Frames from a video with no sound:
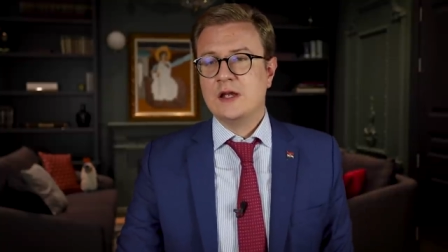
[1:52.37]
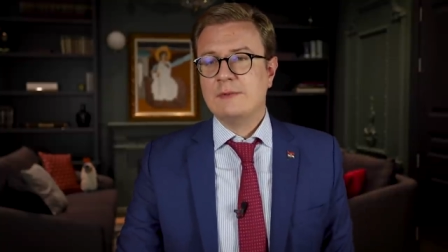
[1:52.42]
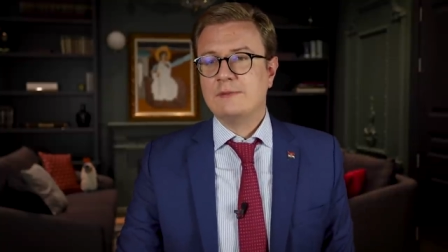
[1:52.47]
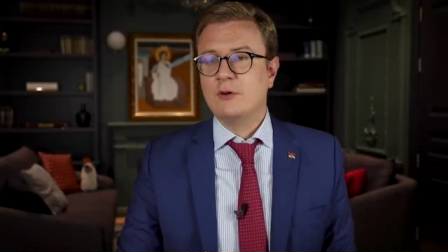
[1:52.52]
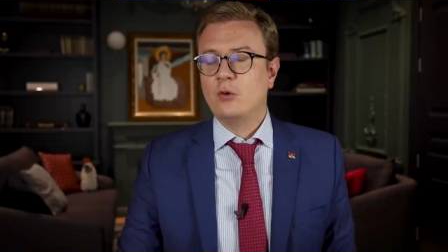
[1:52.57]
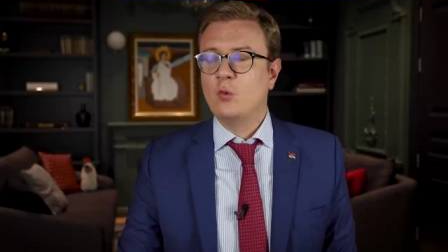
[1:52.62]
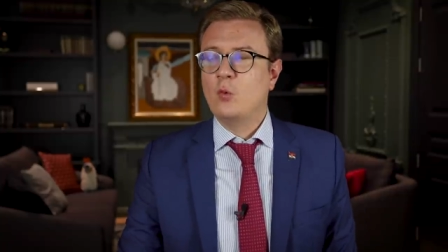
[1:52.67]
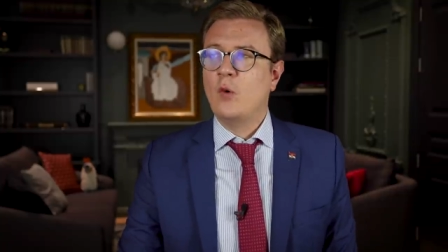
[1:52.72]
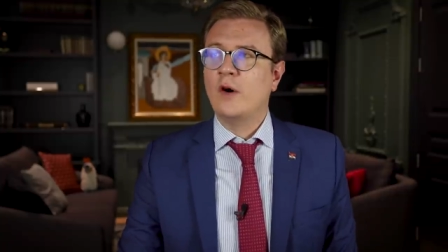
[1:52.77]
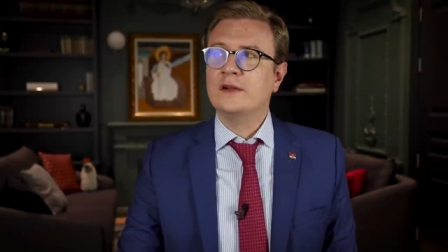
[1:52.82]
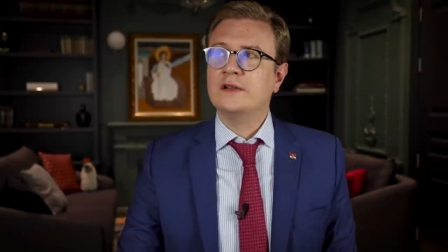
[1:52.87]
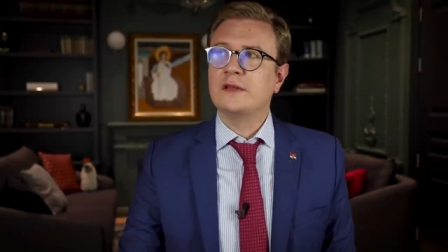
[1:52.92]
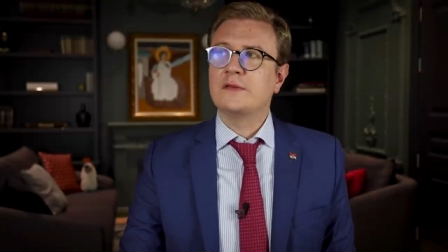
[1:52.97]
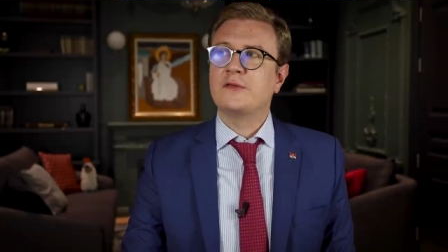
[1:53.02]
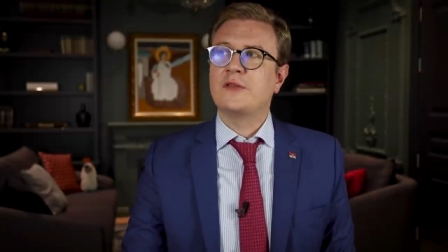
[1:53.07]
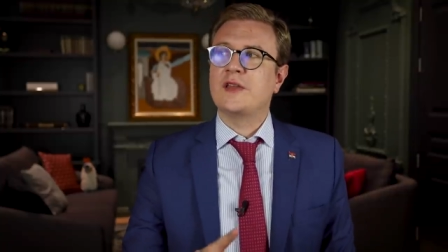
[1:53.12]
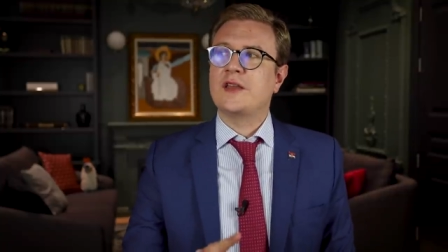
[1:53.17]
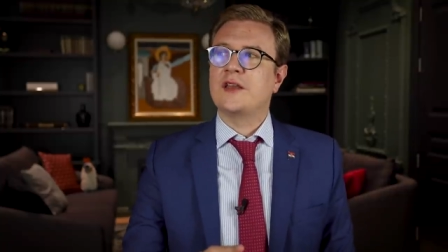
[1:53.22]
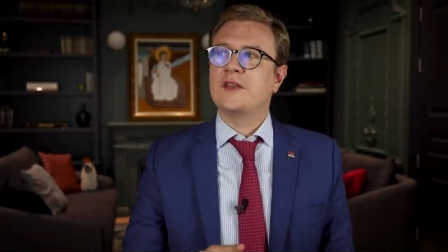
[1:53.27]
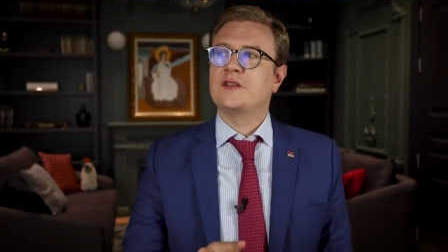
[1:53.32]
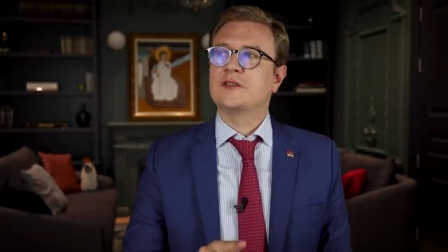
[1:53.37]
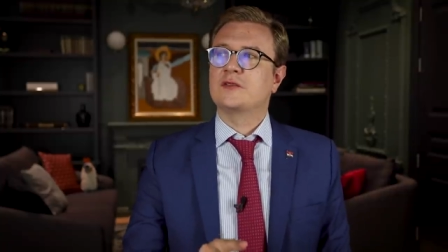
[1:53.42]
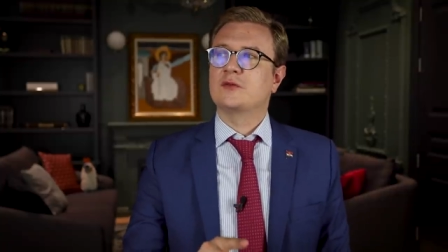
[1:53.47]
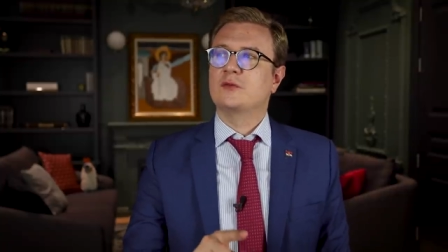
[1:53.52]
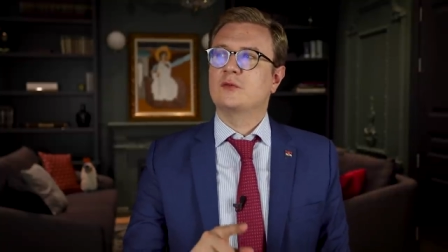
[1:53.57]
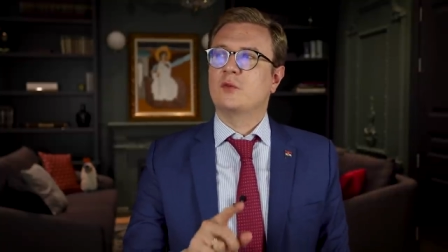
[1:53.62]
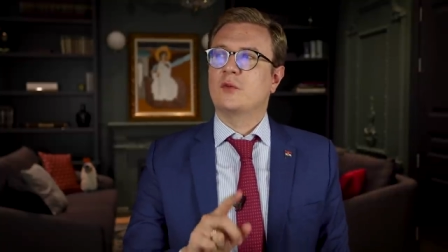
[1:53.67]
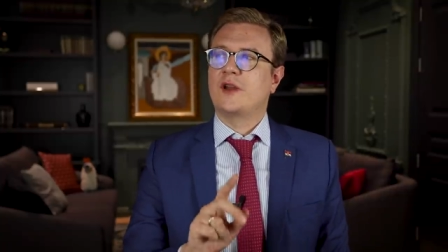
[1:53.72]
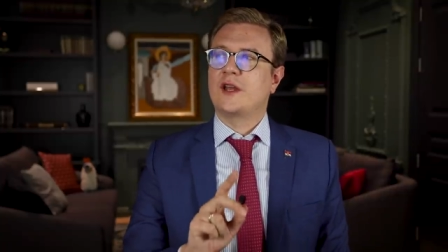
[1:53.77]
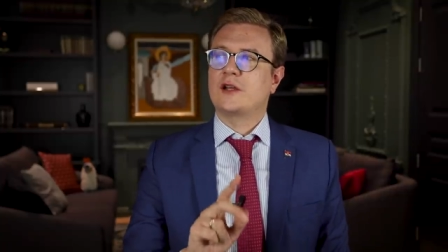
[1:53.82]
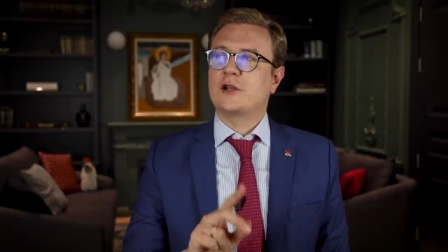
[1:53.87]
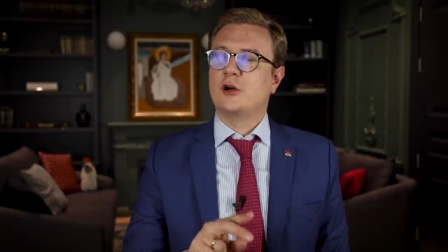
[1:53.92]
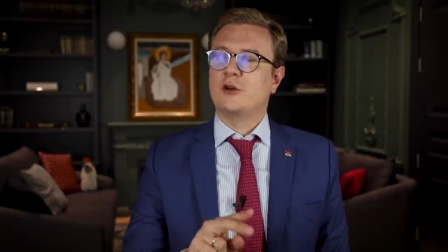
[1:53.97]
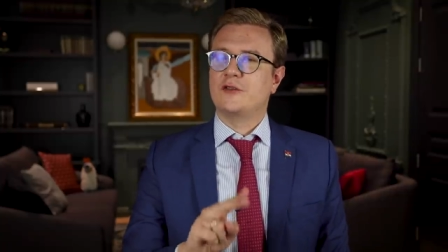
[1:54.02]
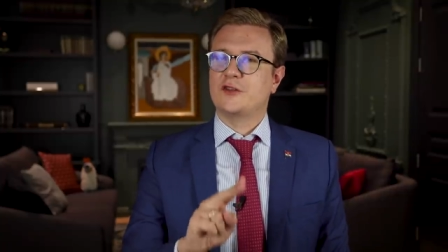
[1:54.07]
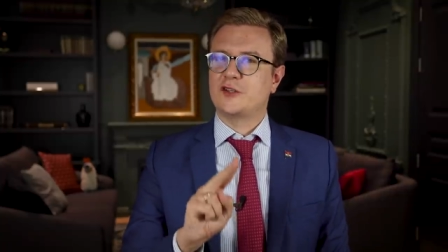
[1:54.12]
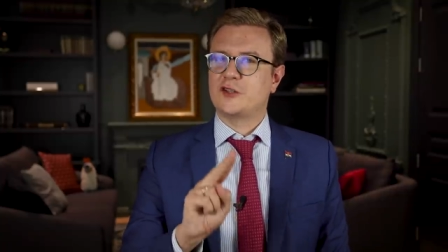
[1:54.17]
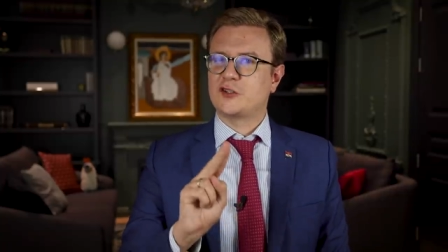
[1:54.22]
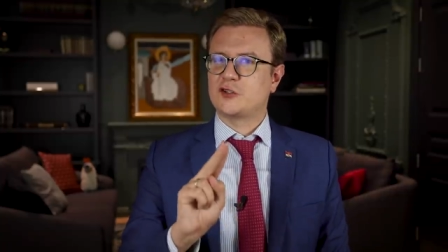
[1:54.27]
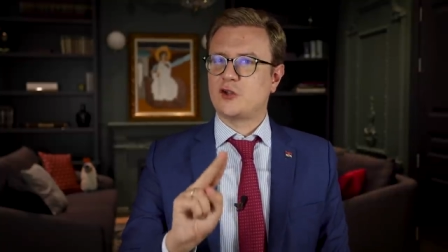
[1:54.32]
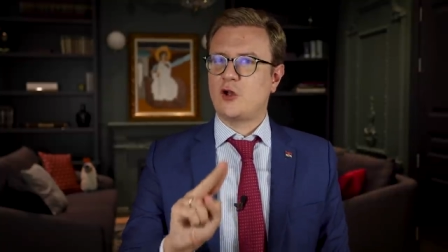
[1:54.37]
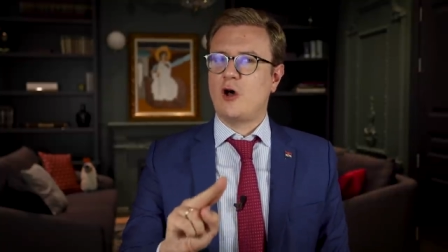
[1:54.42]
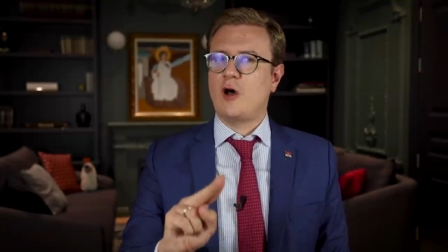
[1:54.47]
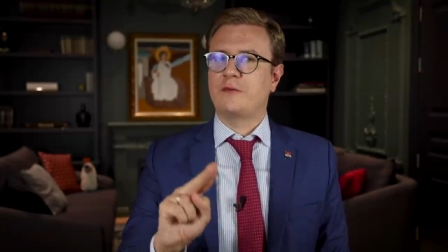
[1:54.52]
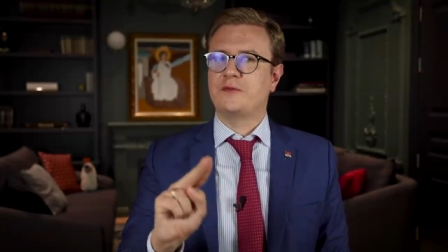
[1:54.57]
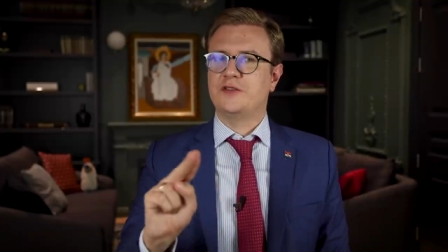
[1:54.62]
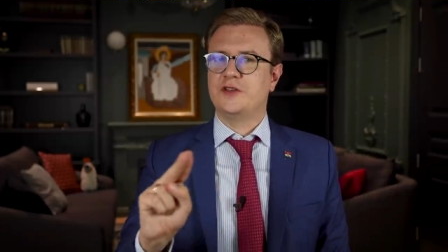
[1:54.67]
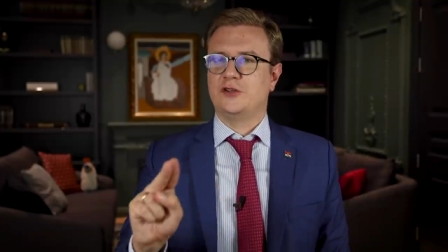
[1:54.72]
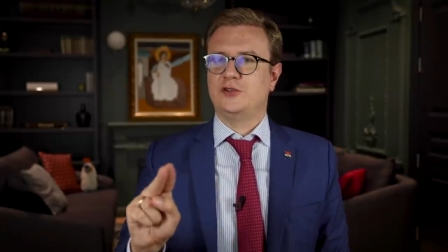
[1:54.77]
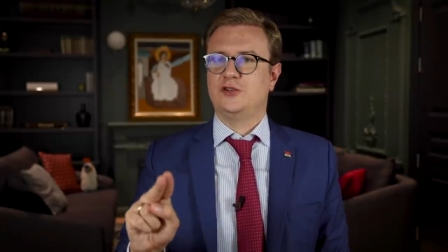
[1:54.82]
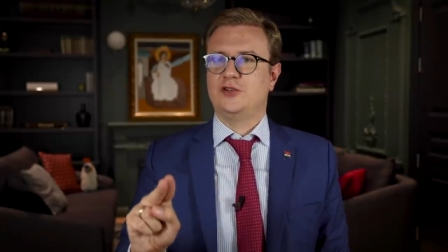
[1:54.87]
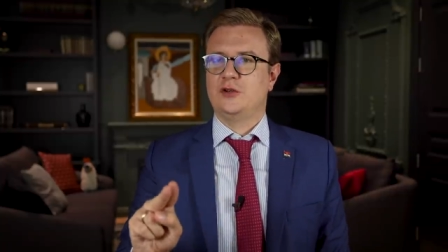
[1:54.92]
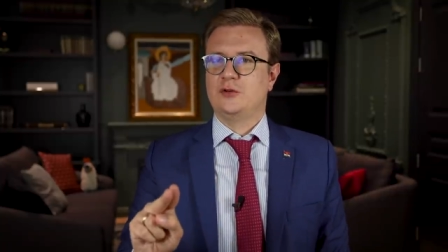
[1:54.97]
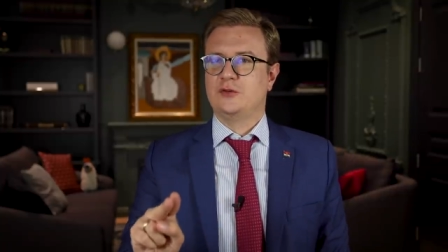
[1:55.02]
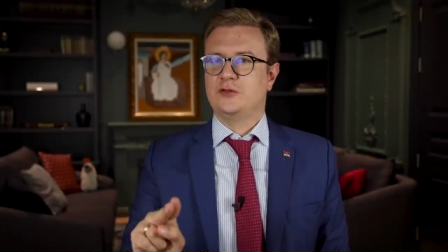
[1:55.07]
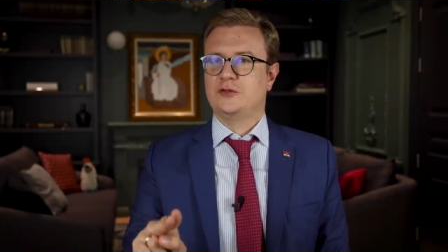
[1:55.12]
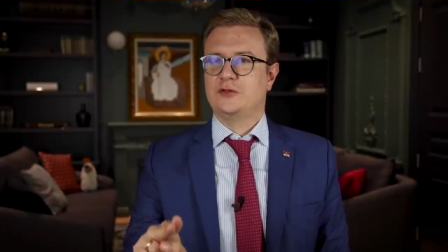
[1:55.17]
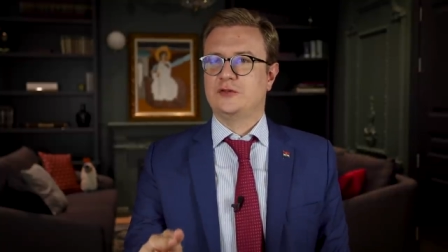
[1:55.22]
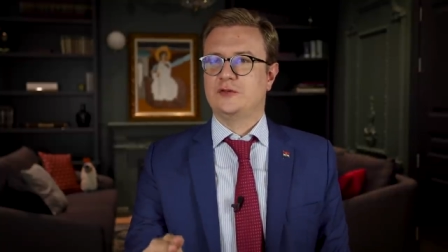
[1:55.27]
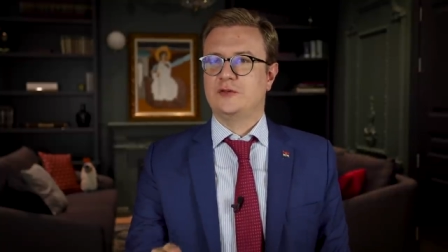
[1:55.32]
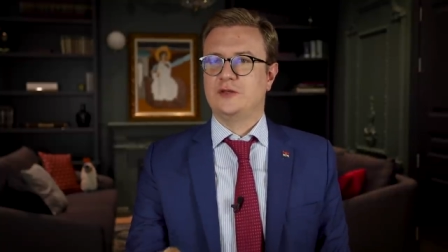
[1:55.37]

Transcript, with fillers: But one of the things, what I call the soft issues,